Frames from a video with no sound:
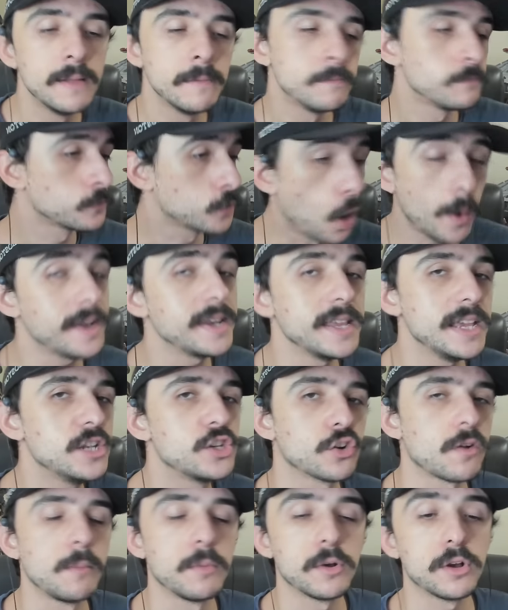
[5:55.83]
Go ahead, eat
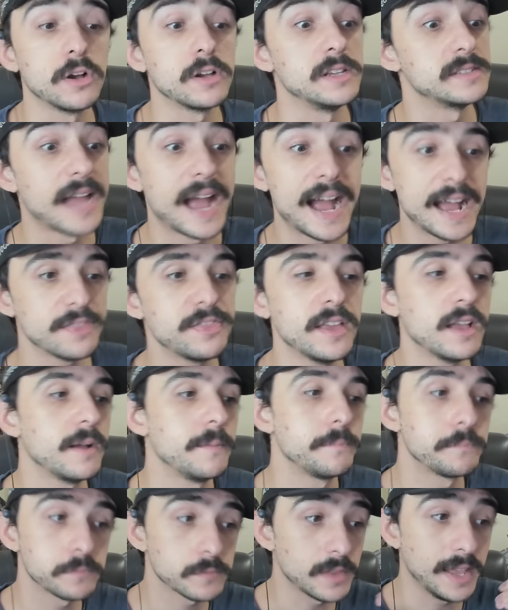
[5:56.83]
your crumble cookies. I think
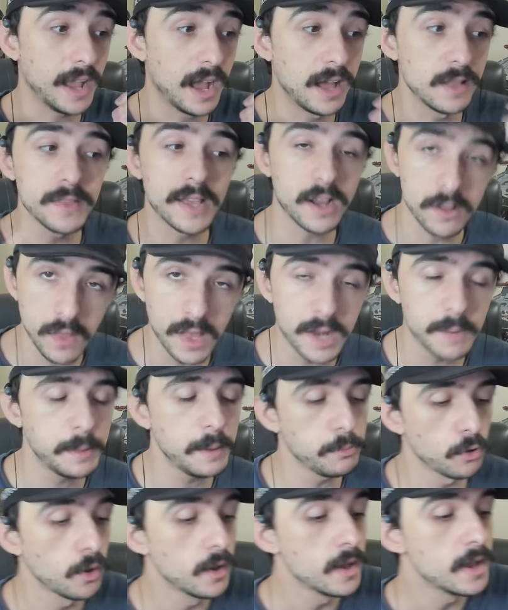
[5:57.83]
like unlike a lot of
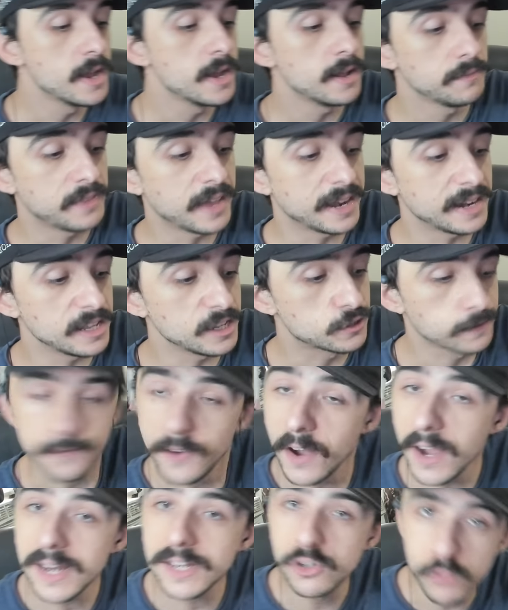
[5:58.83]
people that it's
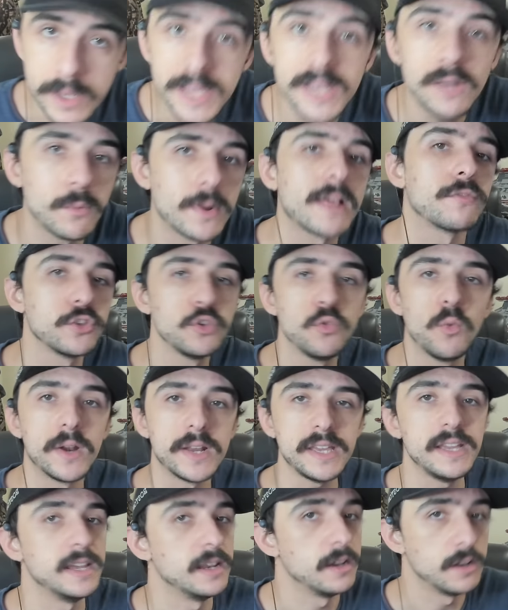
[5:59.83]
fine to eat whatever you want to
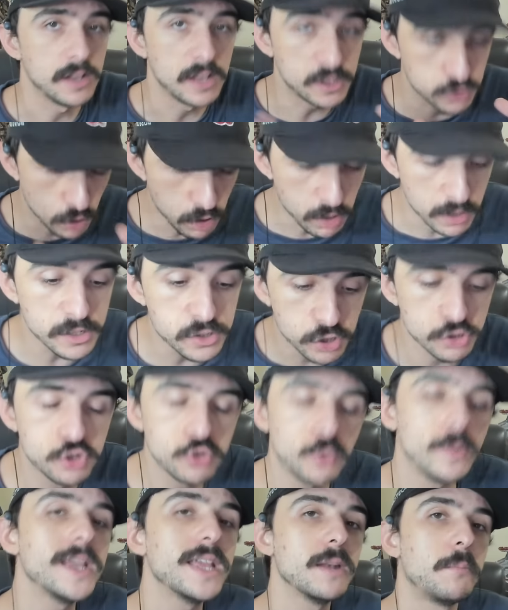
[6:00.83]
eat. As long as you're
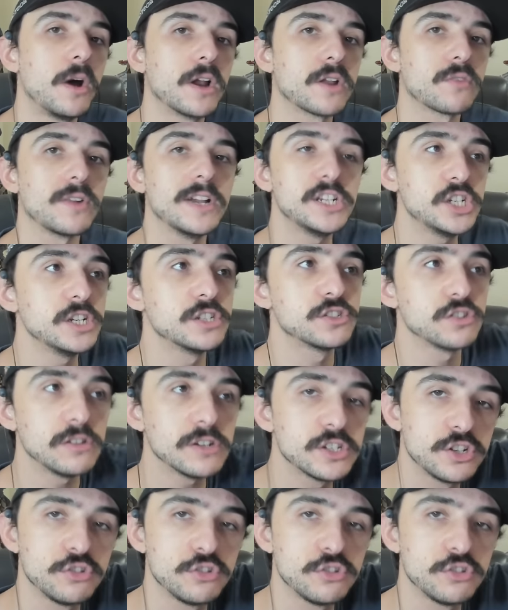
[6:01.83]
doing it in moderation, as long as you're